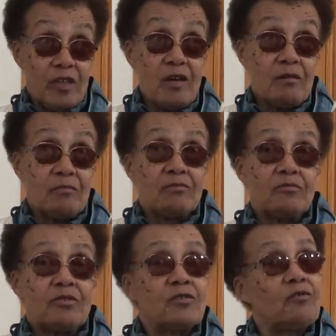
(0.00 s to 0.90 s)
them
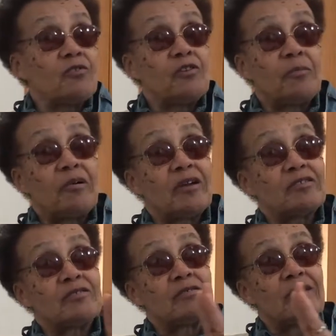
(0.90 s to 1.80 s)
to go to the
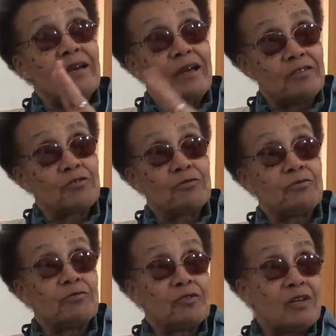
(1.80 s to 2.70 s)
Protestant high
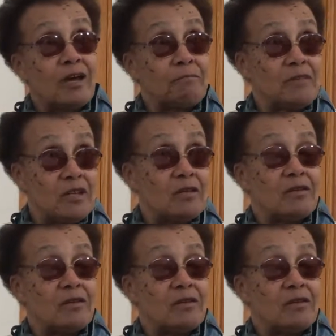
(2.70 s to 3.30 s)
schools, not me.